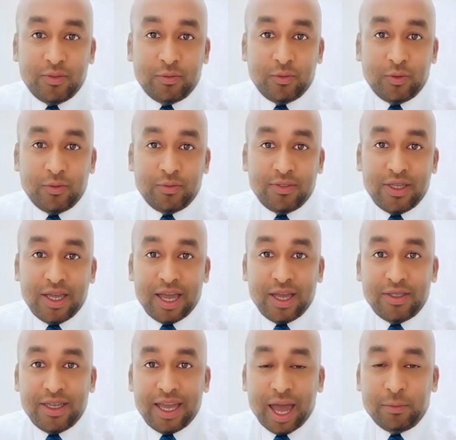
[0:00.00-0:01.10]
Through
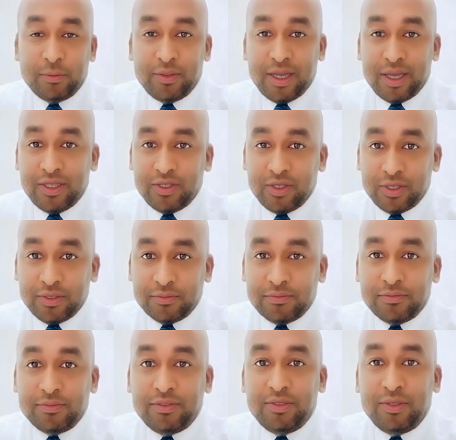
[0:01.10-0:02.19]
Sahel application.
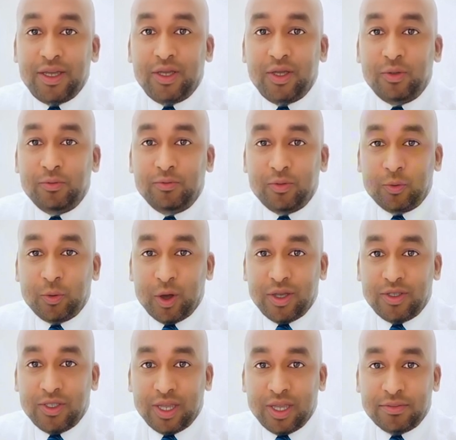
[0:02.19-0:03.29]
Thank you for
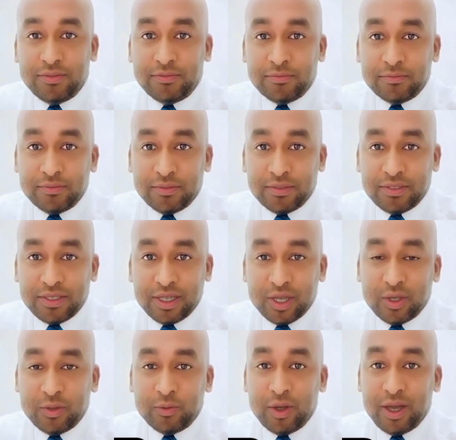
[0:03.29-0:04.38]
watching. See
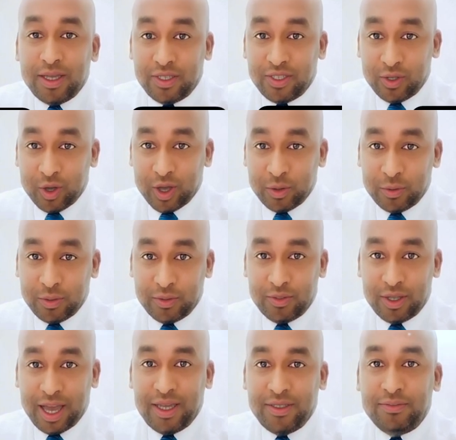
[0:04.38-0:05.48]
you and enjoy with your
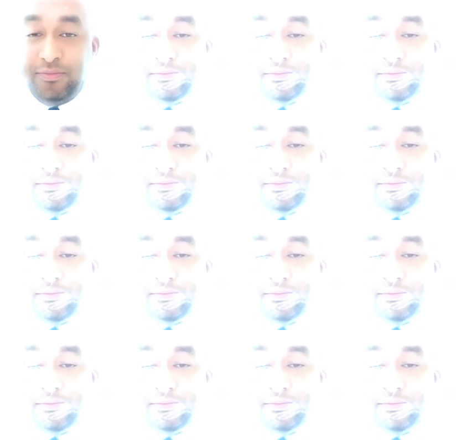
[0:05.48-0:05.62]
day.